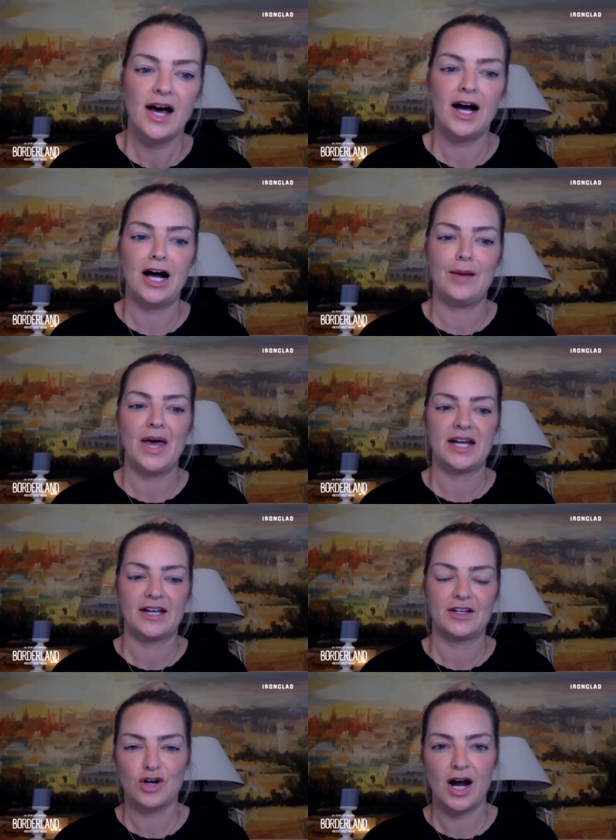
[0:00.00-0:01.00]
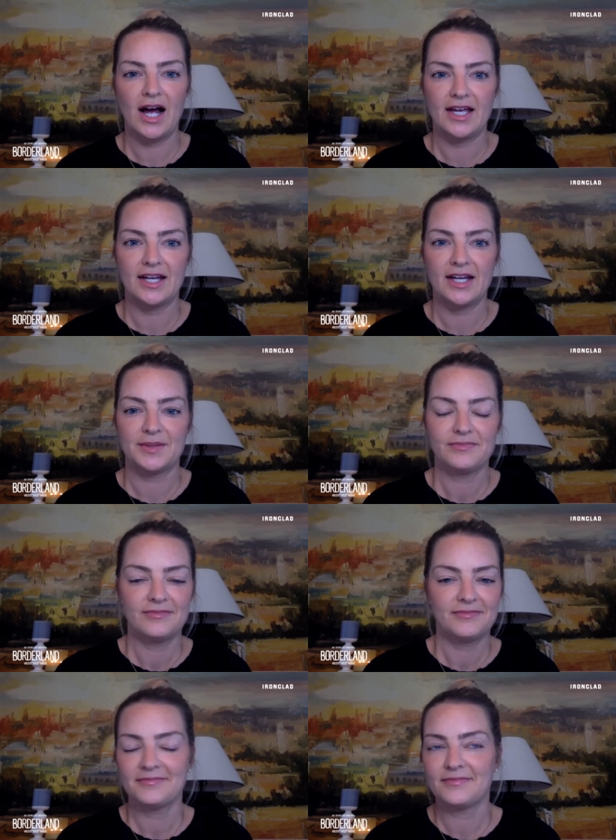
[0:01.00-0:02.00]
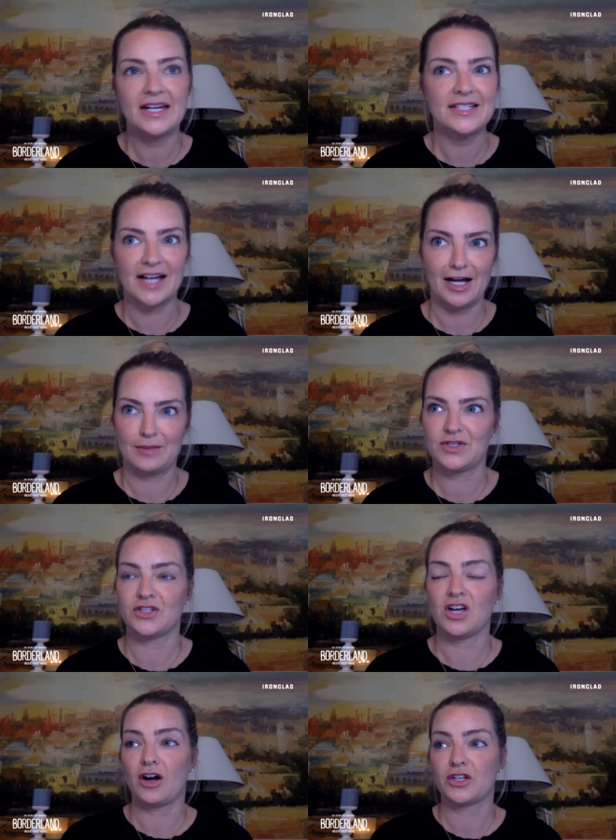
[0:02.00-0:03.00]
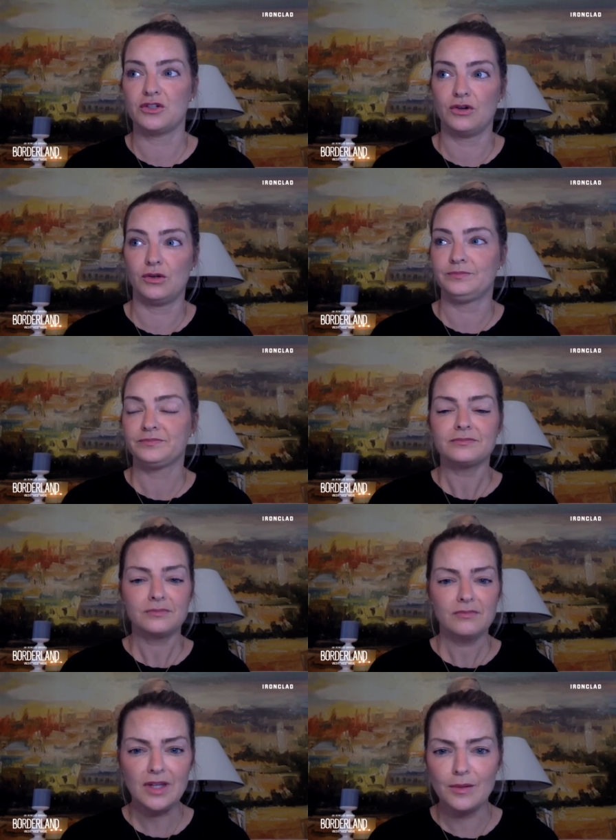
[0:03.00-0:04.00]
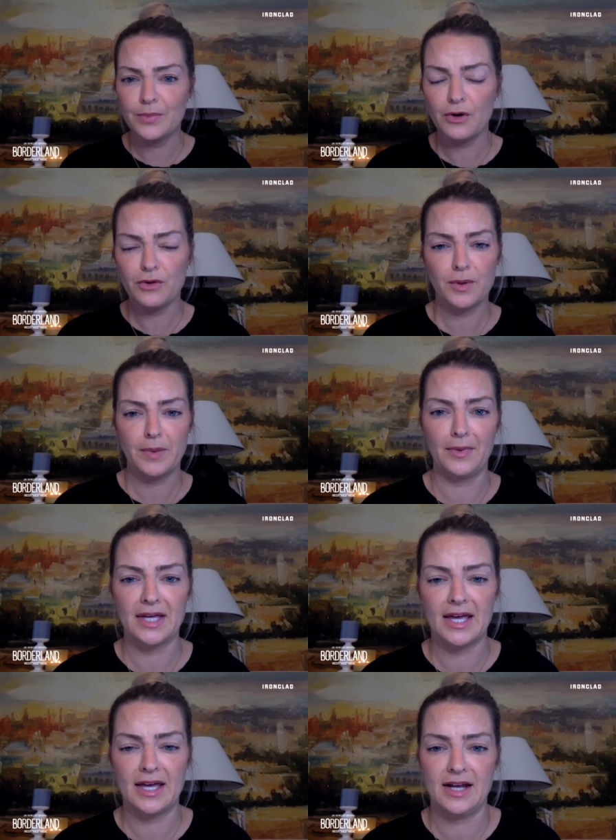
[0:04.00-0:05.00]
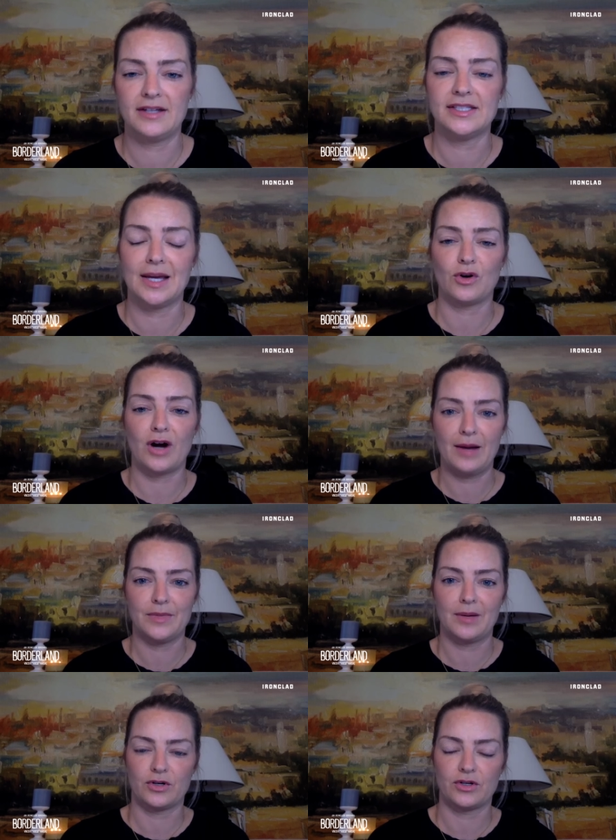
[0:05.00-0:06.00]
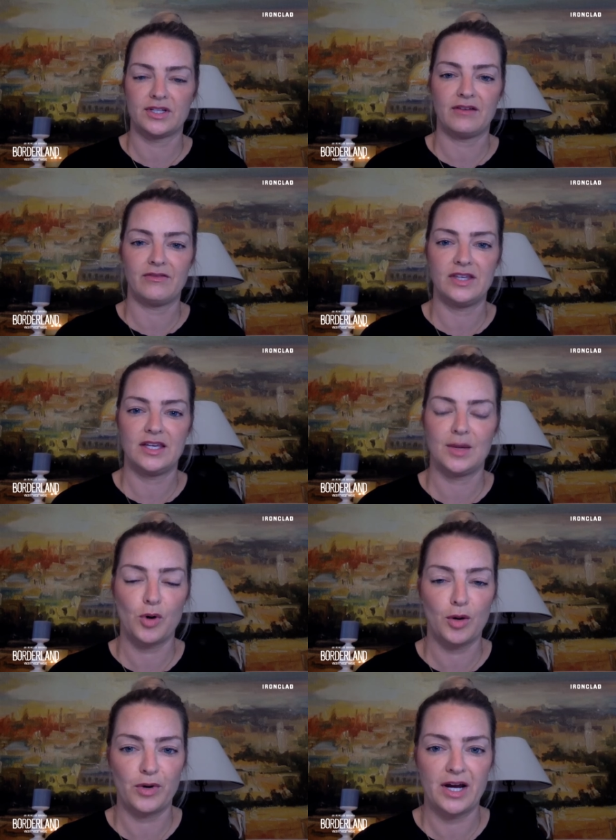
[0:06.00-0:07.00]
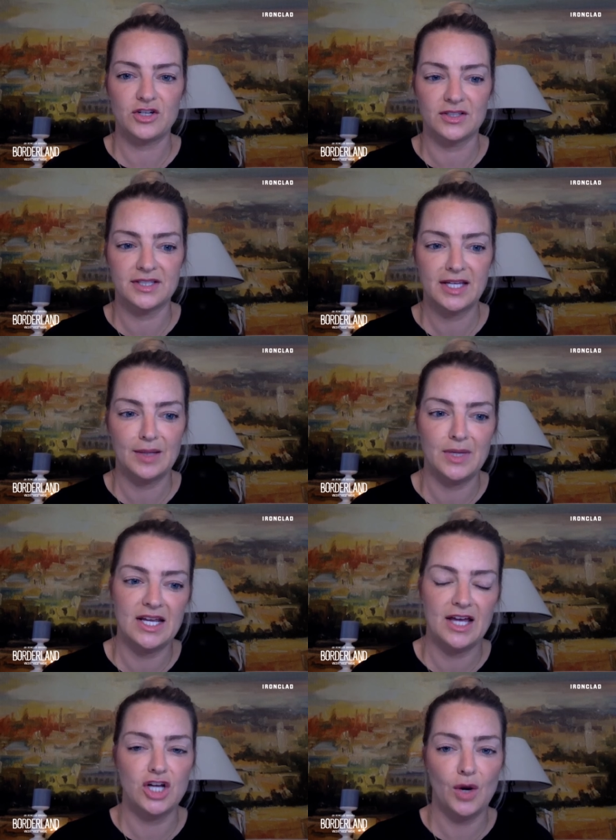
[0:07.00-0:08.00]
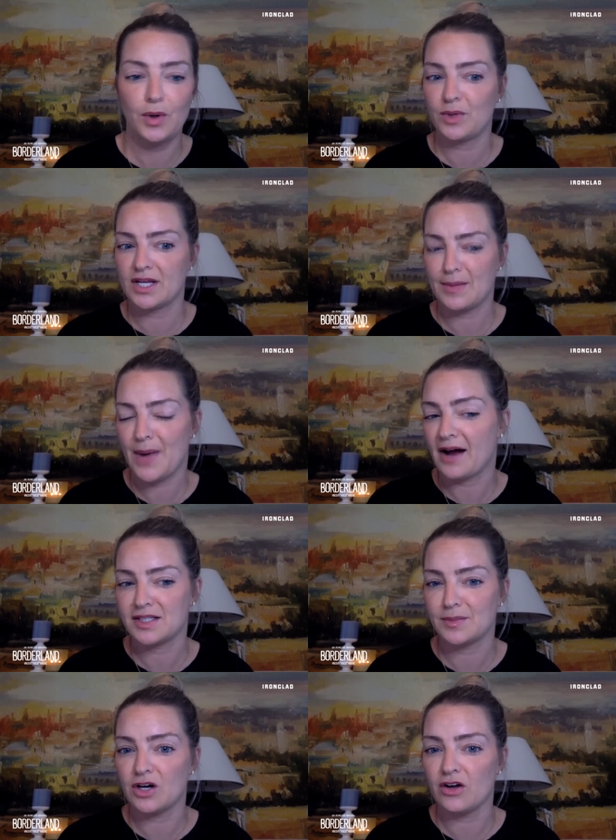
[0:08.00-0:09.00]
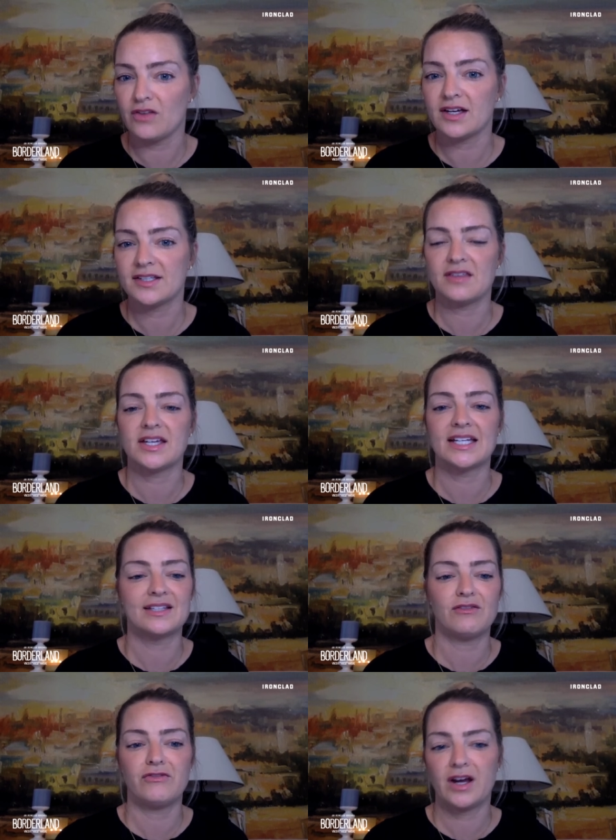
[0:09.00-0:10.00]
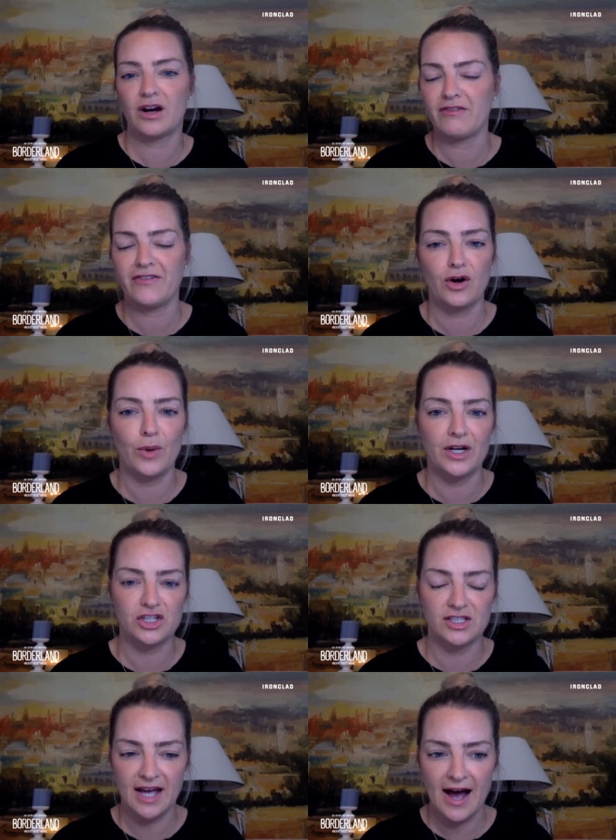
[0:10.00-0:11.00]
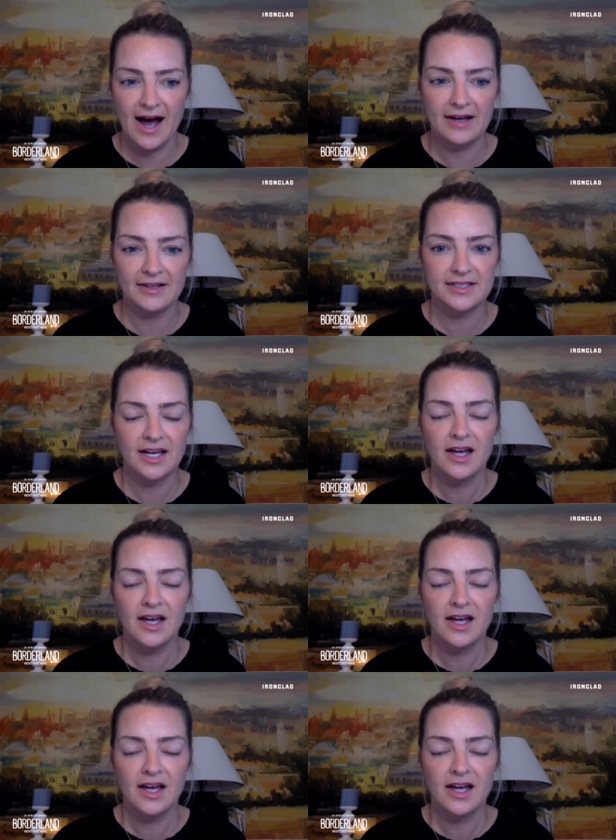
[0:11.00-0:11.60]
Um, and I tried many times to talk to both Republican and Democrat members of the Appropriations Committee, and no one would get back to me on this. I think it's a very fair question to ask.